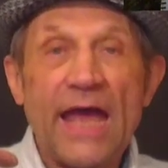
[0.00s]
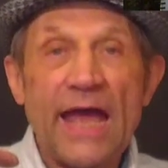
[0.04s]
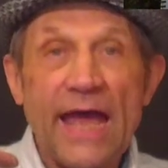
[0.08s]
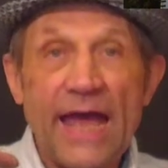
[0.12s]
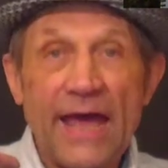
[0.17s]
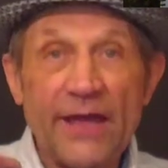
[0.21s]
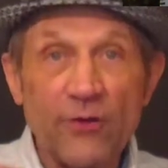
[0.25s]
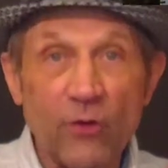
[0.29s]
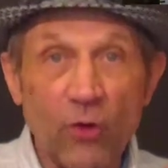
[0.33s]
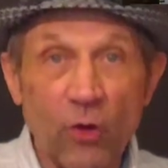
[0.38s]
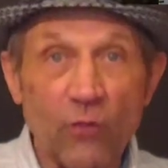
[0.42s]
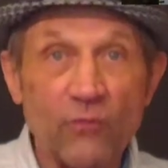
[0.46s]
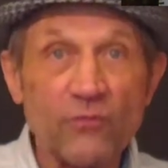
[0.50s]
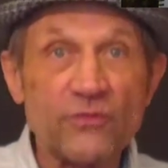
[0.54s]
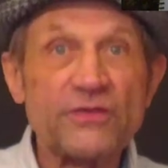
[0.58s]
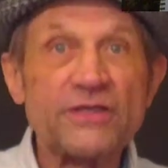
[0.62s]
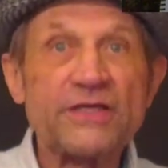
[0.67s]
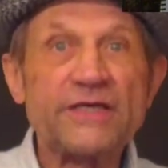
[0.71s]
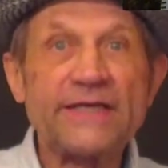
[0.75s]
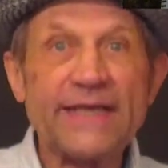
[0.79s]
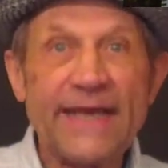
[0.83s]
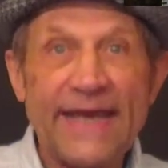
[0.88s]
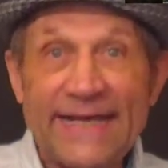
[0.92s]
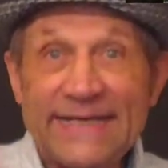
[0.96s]
and over
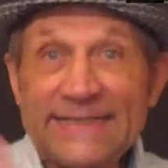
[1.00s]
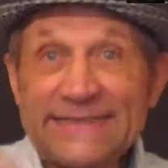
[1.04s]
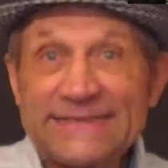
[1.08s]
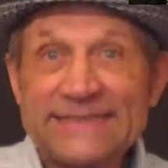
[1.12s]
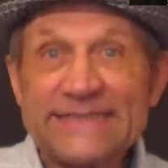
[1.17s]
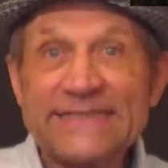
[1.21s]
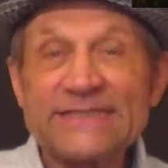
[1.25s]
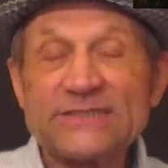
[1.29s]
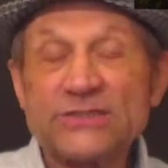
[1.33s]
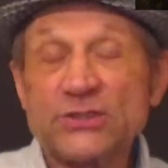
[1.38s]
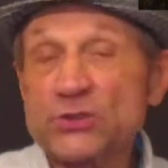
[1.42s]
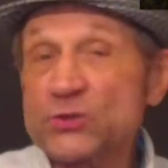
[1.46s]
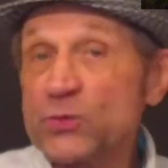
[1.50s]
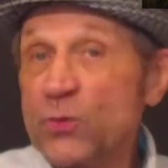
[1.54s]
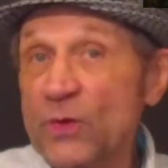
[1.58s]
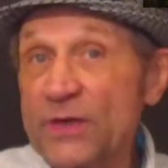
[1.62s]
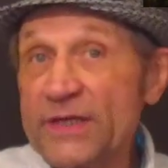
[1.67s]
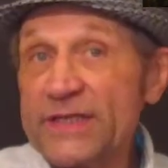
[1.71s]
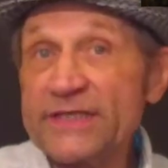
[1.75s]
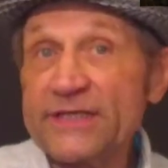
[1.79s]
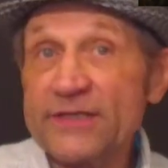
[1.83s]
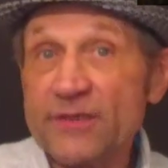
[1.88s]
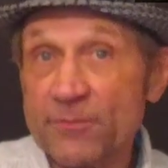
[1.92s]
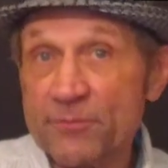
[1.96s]
the 18 to
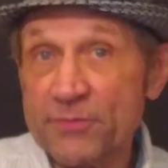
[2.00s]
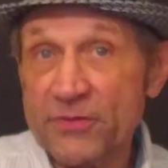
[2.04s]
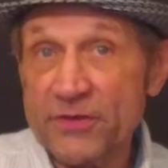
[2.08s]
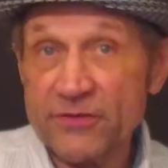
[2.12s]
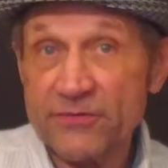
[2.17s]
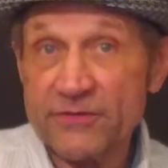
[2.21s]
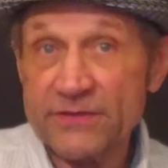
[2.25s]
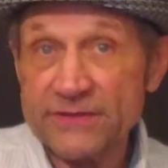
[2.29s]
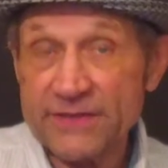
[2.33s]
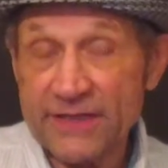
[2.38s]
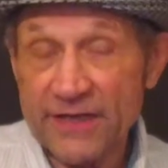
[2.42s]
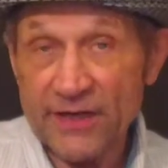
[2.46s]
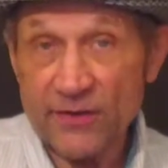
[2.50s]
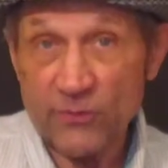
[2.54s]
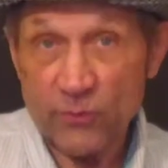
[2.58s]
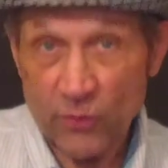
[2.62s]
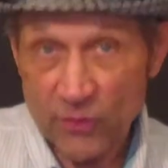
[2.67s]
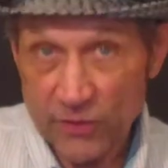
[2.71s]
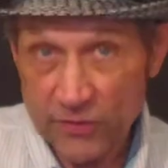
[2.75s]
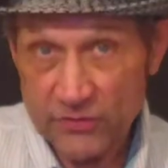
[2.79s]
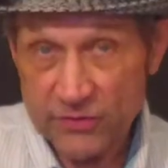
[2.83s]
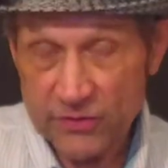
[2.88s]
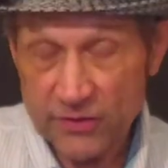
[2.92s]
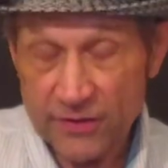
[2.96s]
20 year period that I
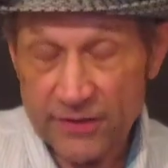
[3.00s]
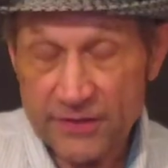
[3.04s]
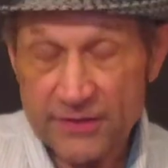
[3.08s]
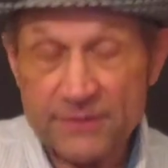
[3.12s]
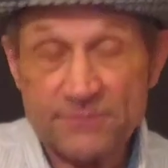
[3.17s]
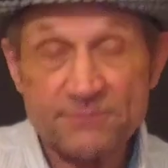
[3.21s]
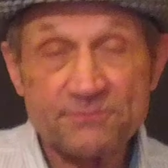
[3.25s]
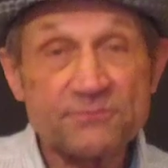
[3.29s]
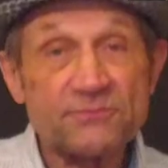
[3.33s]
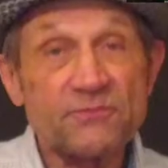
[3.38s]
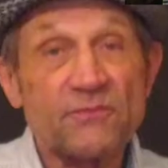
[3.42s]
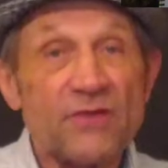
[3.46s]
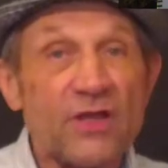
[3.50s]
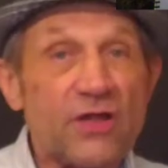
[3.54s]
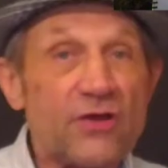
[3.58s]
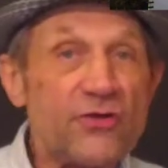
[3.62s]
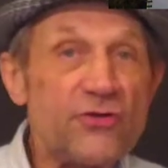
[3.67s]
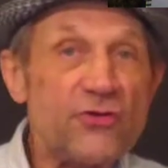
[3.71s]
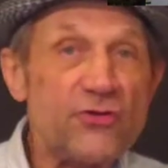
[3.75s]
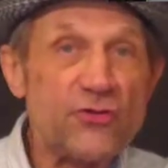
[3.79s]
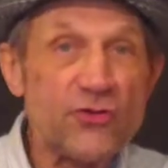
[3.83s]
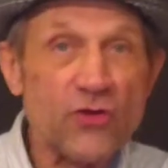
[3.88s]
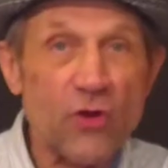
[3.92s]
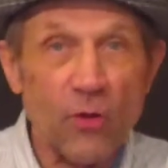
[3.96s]
worked on it,
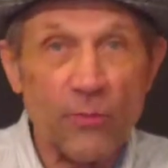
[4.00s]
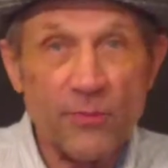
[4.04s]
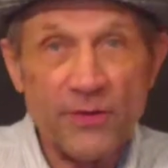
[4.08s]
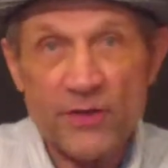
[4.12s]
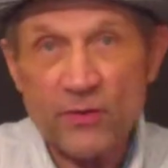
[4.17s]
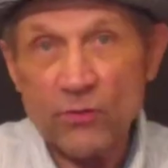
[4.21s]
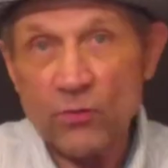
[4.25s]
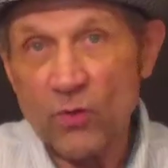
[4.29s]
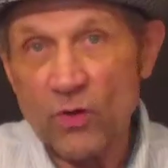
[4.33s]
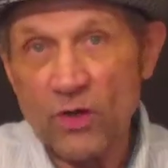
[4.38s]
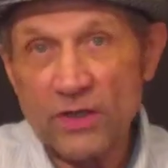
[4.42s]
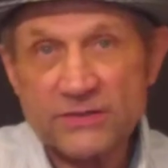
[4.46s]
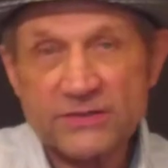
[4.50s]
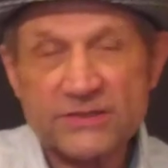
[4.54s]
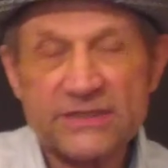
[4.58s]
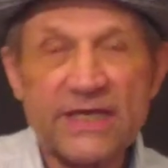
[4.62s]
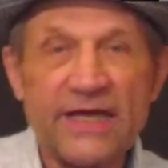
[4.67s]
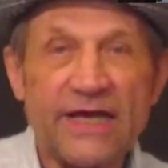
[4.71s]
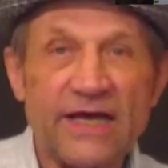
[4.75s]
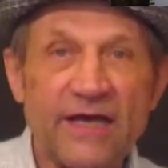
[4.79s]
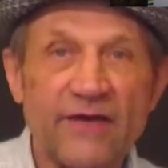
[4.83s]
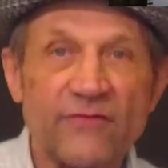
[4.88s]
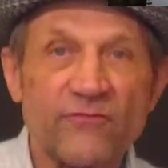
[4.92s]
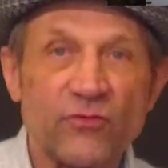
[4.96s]
nobody once
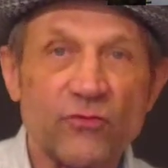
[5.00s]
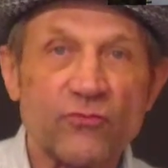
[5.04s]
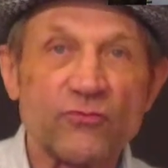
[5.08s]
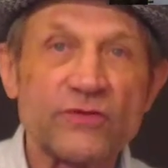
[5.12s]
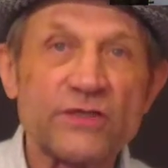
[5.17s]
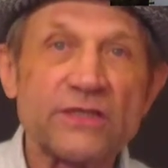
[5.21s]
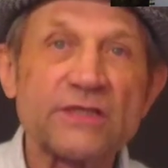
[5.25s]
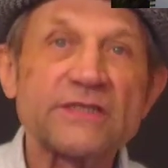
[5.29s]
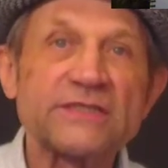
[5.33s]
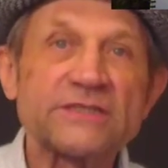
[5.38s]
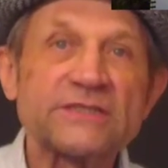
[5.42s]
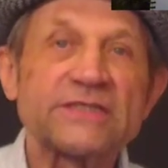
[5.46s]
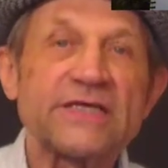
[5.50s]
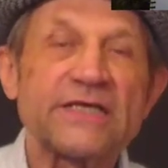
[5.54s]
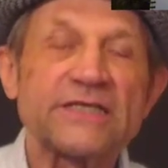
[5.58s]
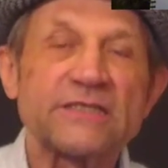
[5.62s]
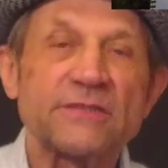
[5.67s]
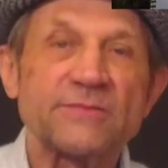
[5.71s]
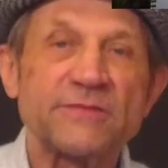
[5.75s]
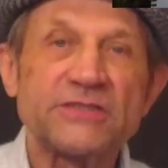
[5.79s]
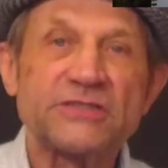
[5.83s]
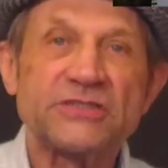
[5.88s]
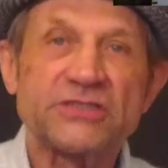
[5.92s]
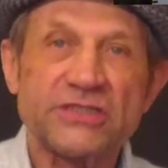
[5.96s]
ever really said
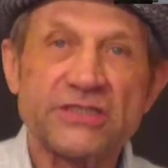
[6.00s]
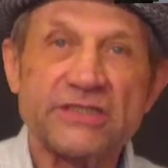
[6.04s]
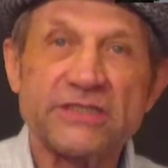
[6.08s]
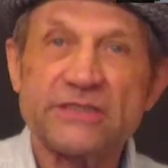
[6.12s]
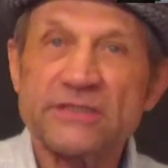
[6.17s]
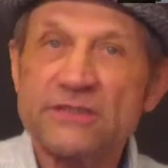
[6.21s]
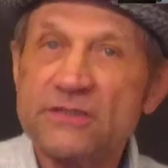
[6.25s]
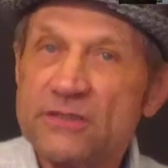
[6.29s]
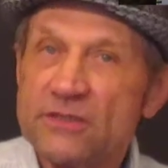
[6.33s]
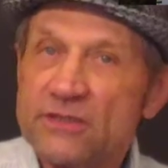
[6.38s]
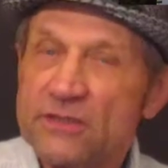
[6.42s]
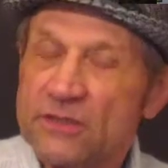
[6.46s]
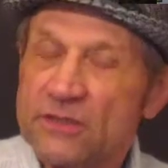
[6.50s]
to me, "Gee,